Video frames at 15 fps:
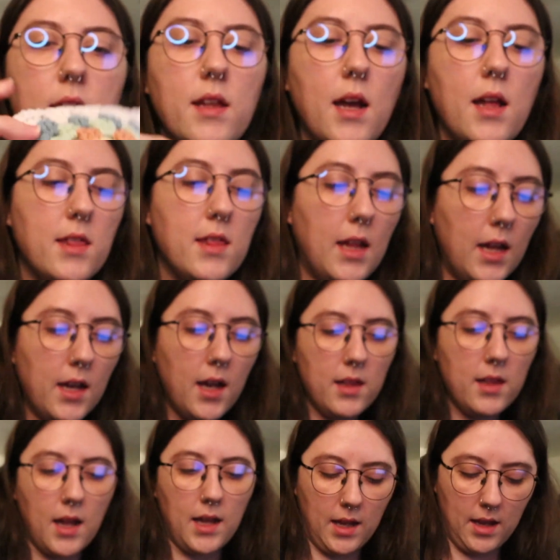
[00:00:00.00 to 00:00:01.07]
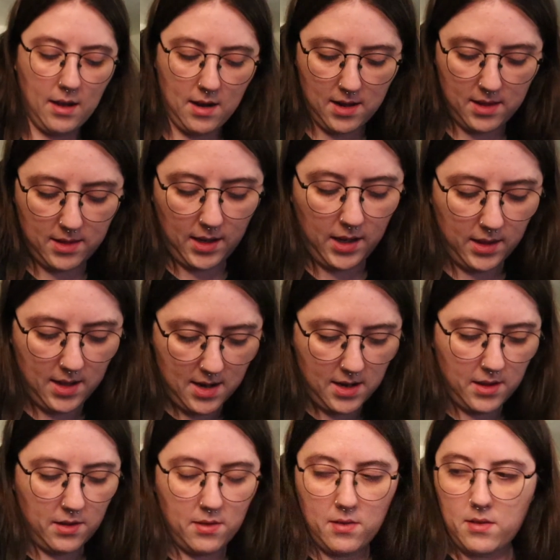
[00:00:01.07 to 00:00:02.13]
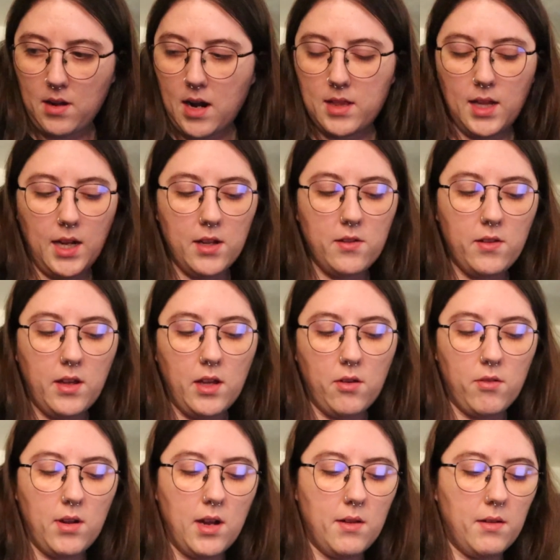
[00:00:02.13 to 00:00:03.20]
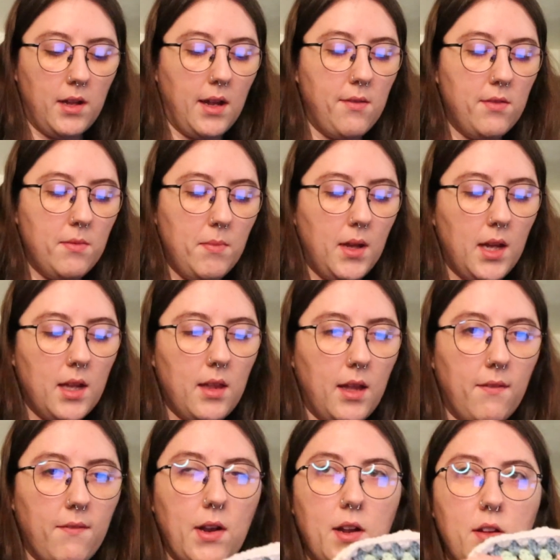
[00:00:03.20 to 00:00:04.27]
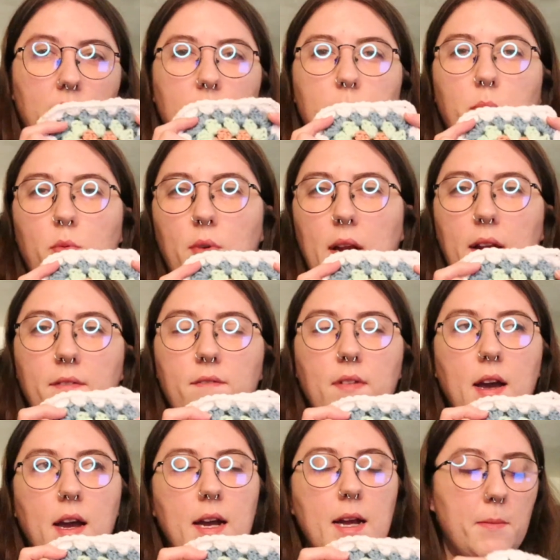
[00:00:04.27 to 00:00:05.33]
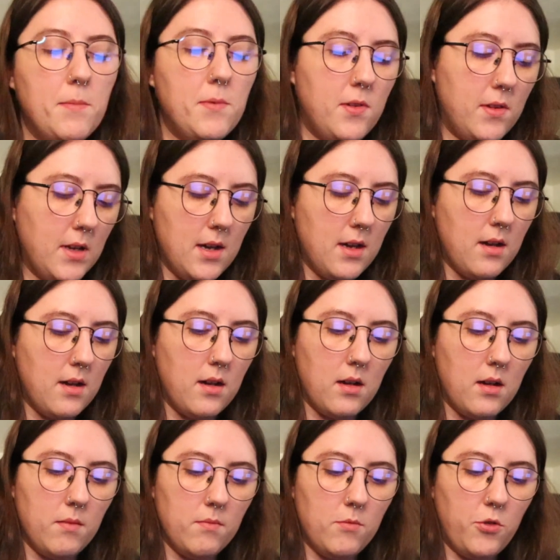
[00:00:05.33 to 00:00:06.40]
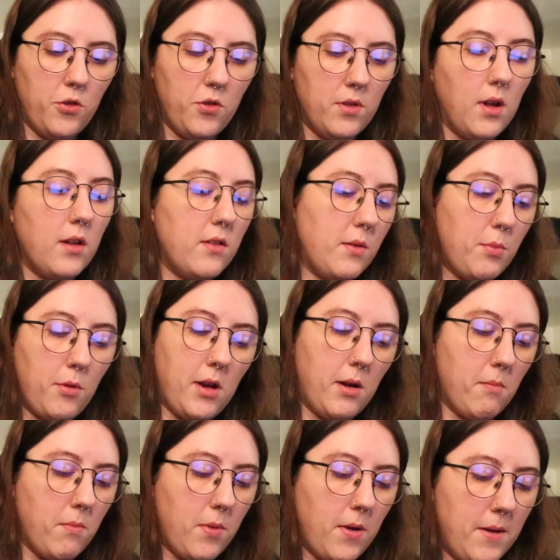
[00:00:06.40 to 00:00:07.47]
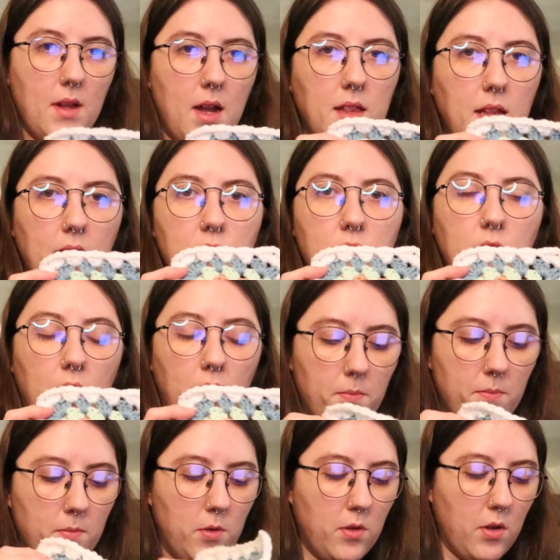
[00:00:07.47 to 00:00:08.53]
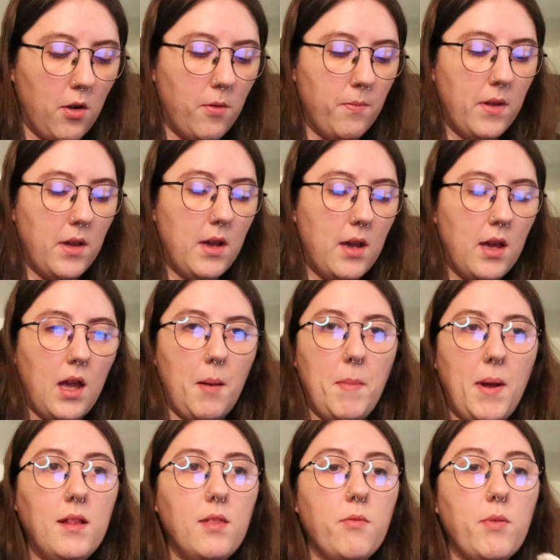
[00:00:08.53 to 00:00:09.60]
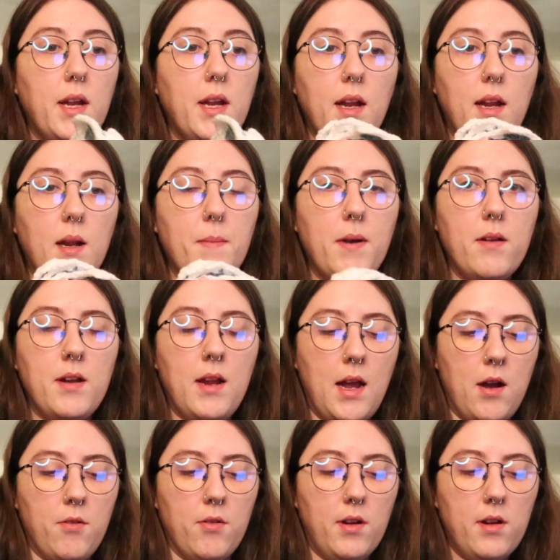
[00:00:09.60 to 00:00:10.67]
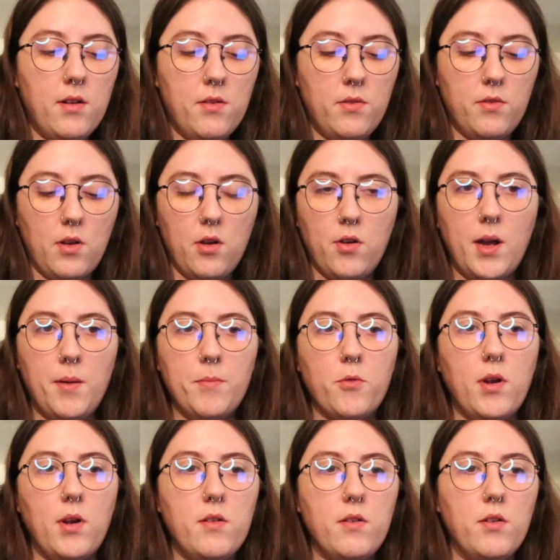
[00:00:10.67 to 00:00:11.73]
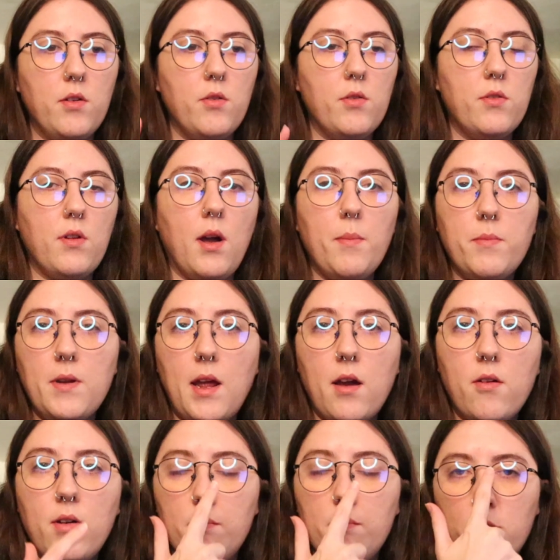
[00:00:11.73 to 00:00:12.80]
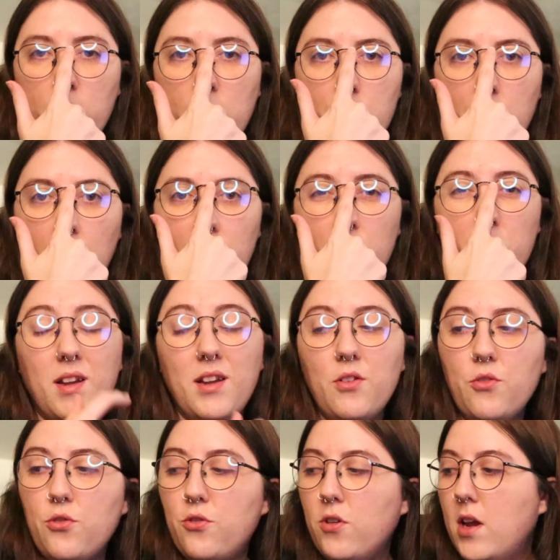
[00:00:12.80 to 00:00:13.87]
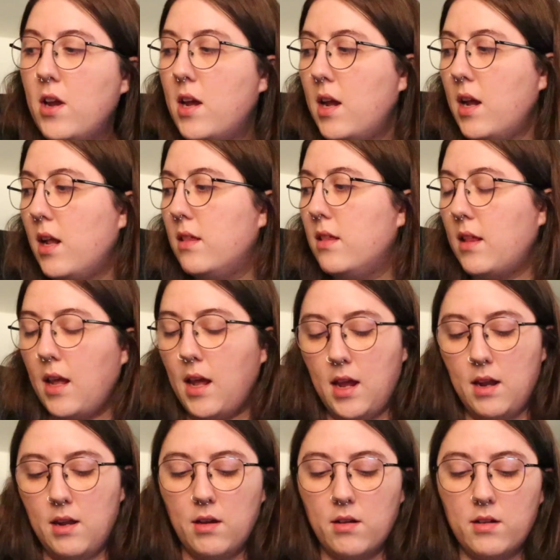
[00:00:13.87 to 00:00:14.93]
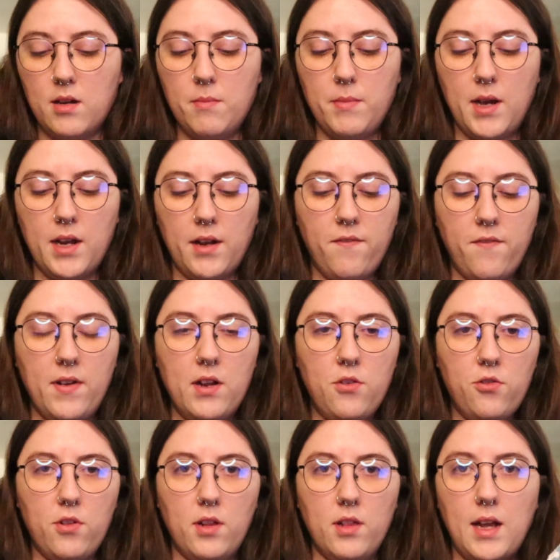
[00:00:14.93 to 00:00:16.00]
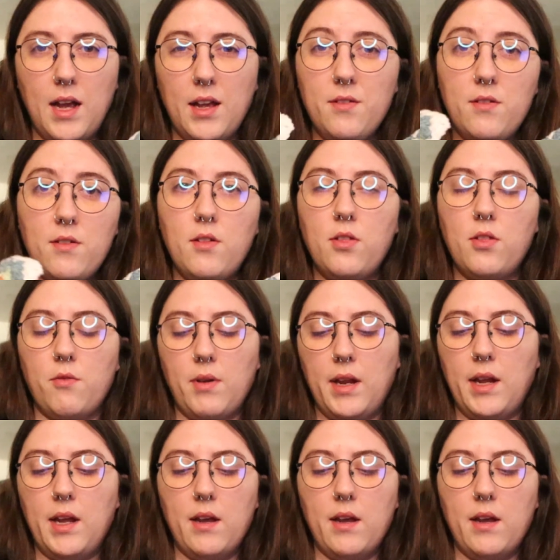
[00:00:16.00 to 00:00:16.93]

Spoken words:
think I like it. I think it's cute. It gives me like very spring vibes. Which is not spring, but I think it's cute. So I made 3 in about an hour. So I'm going to stop now. I'm going to make some lunch and then I'll come back, finish the last 3